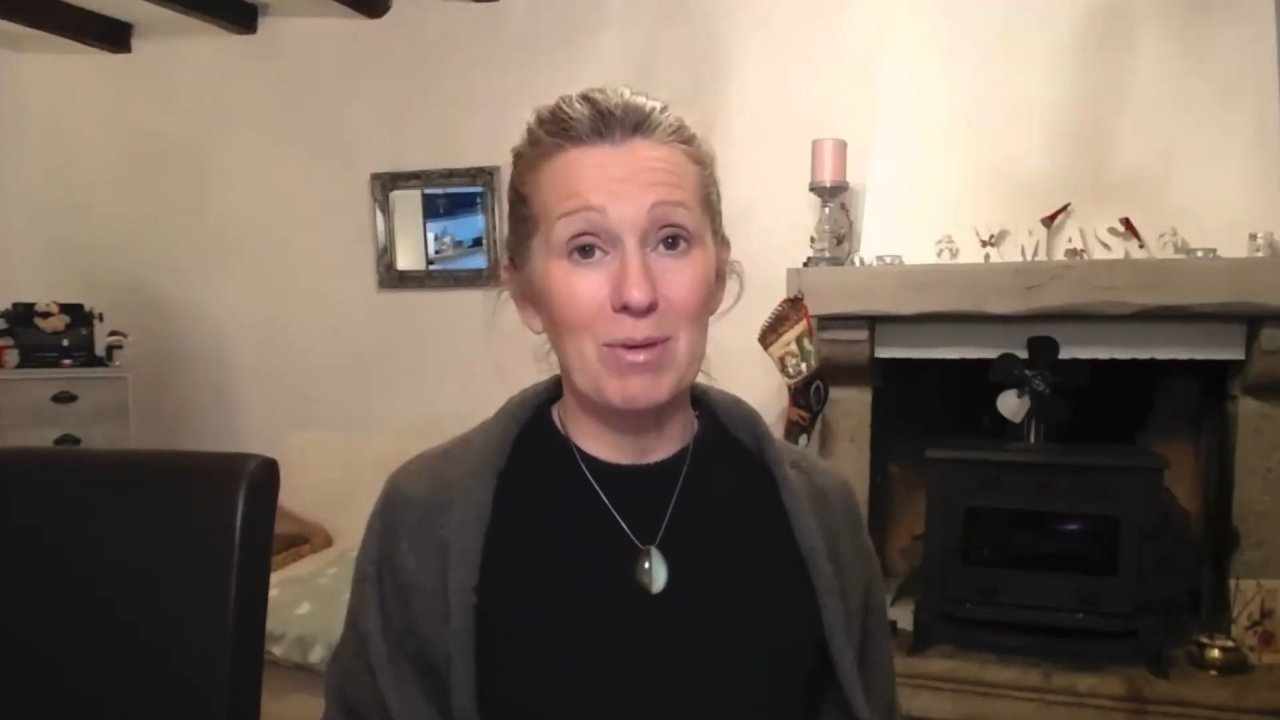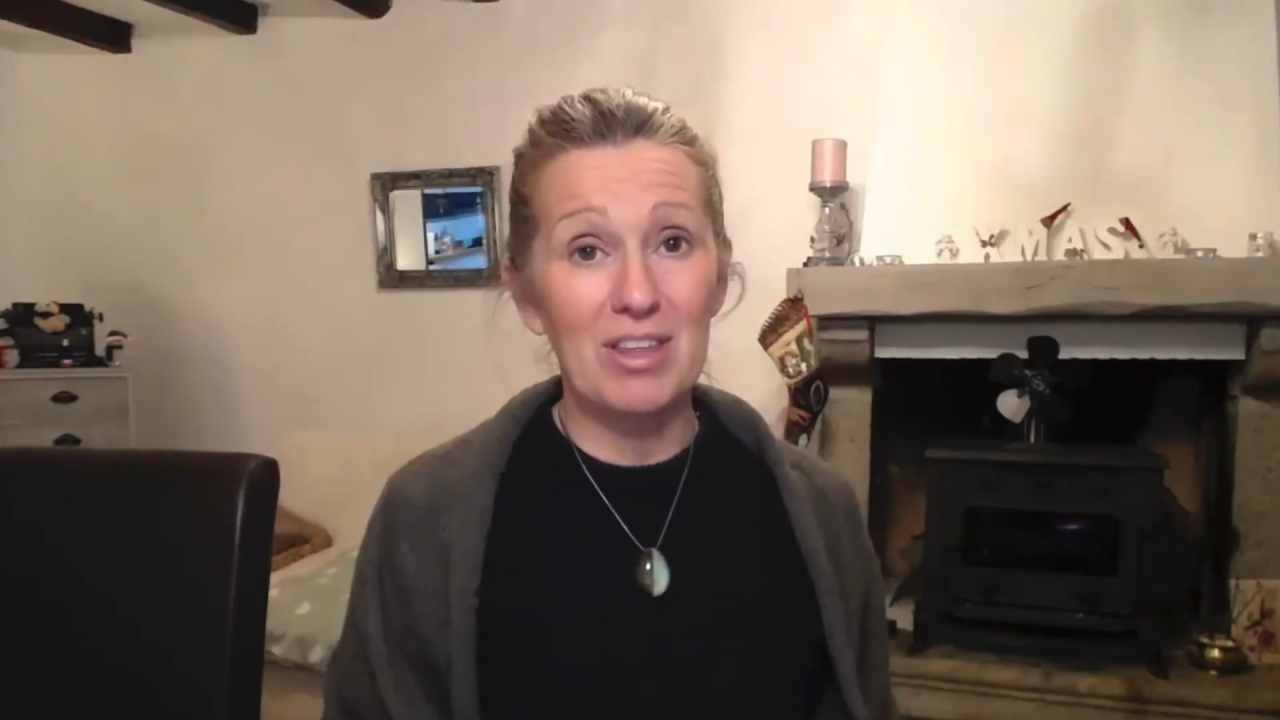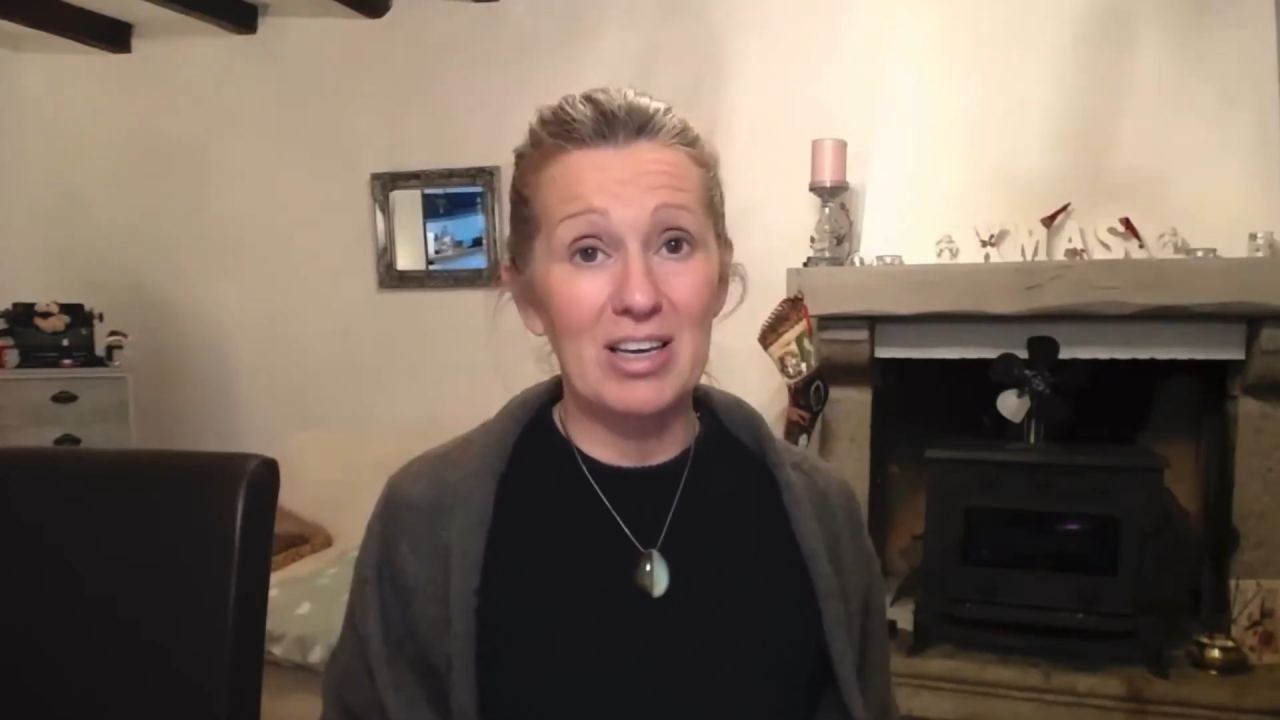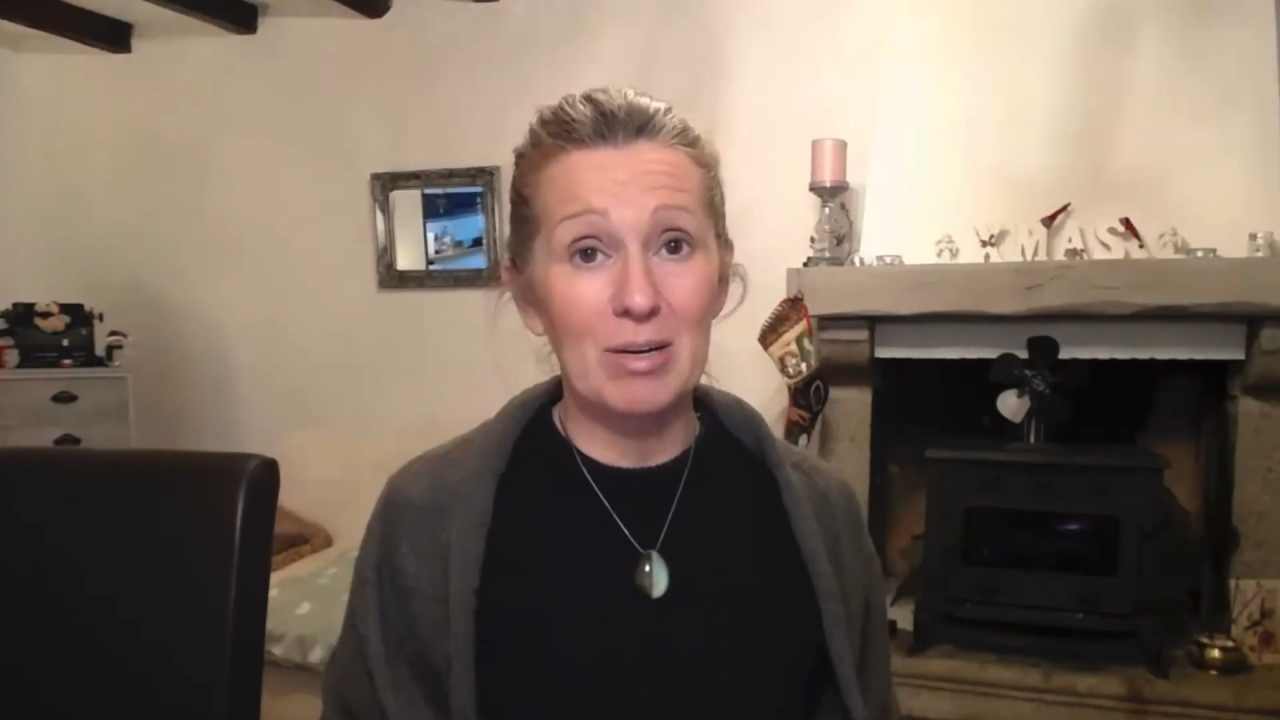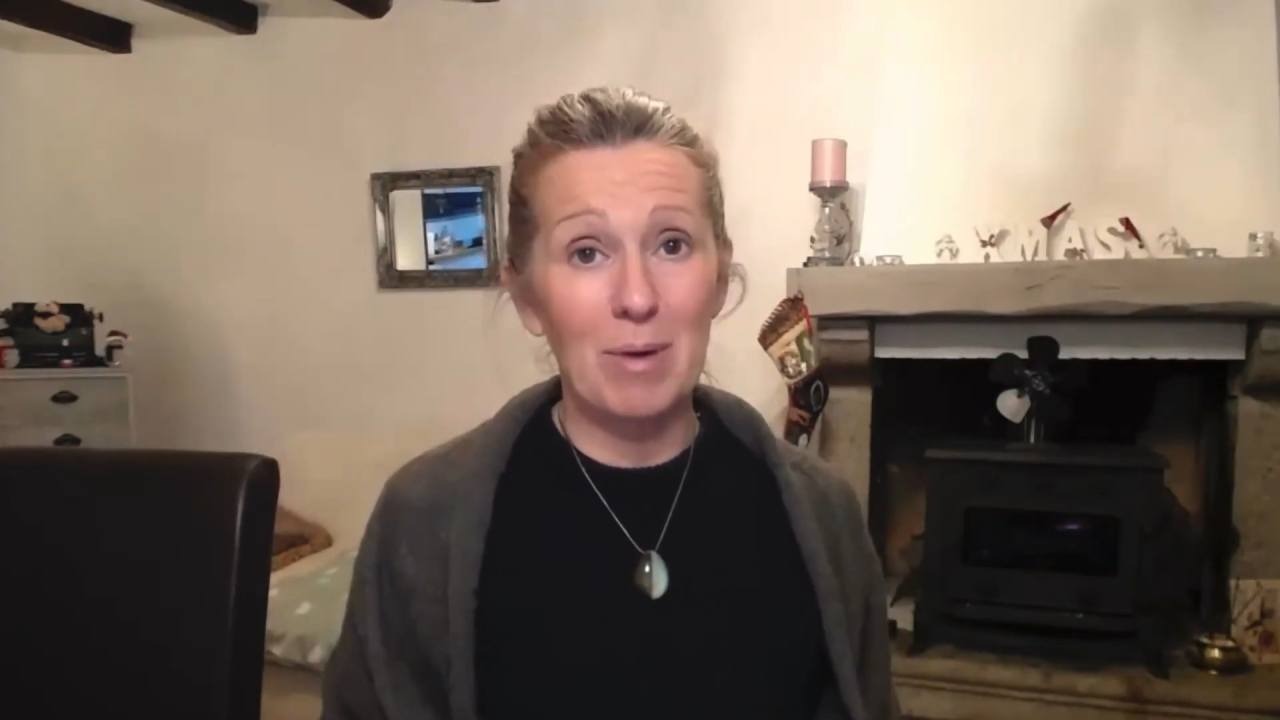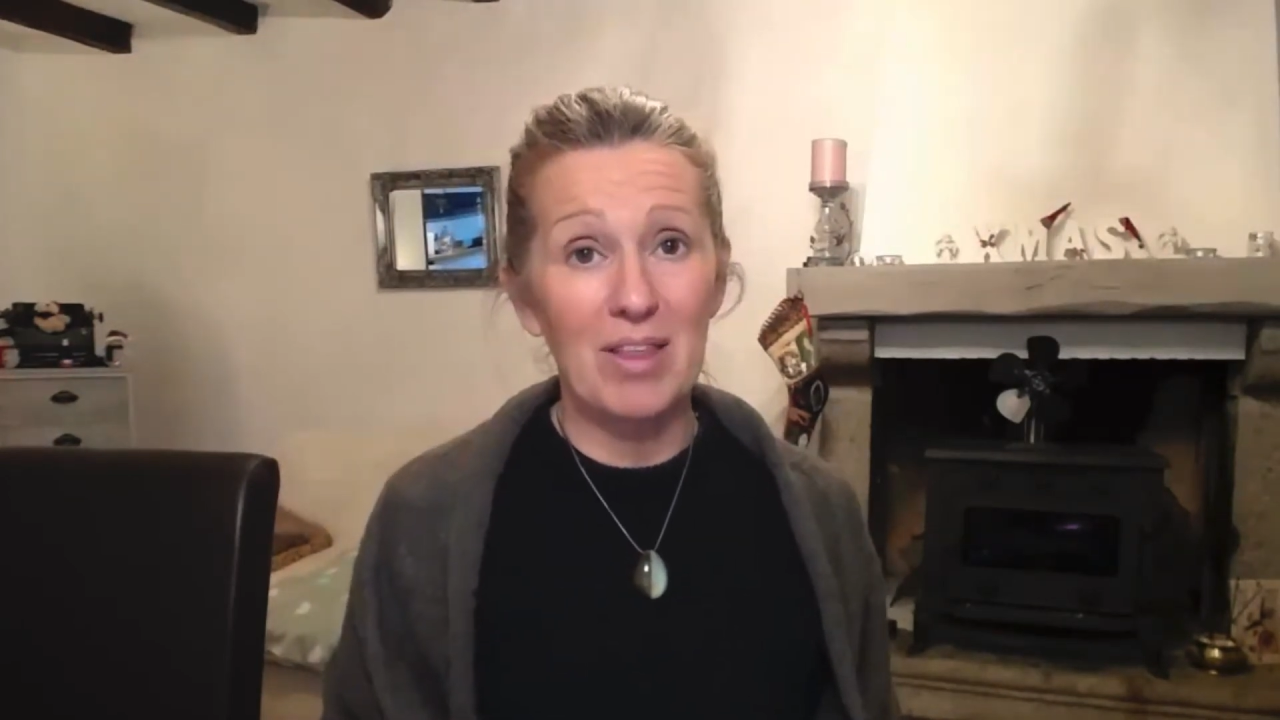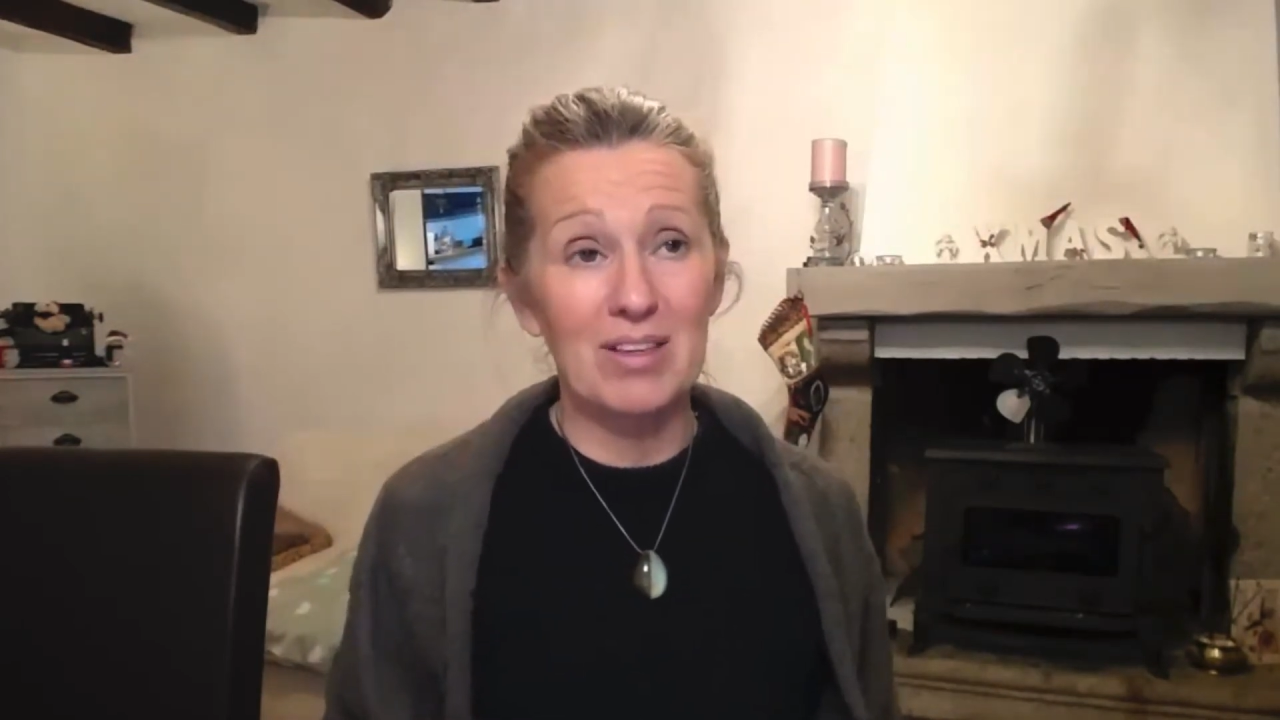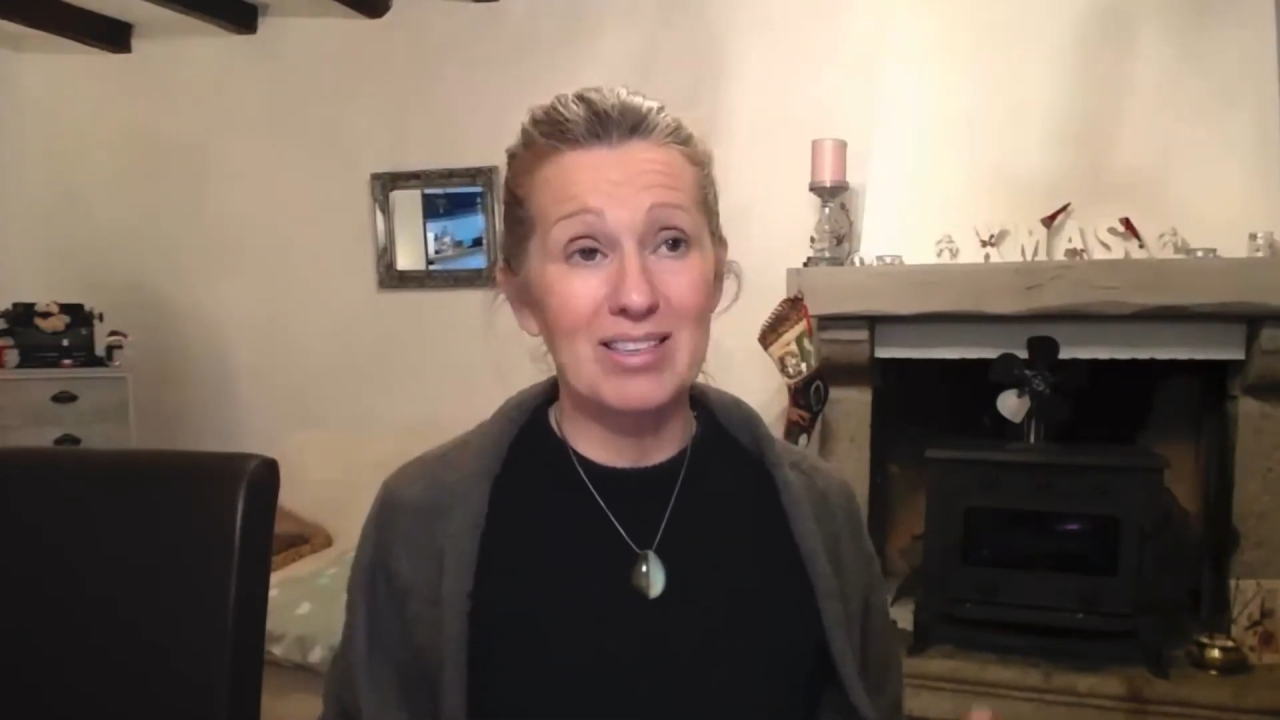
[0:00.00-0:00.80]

thinking about this,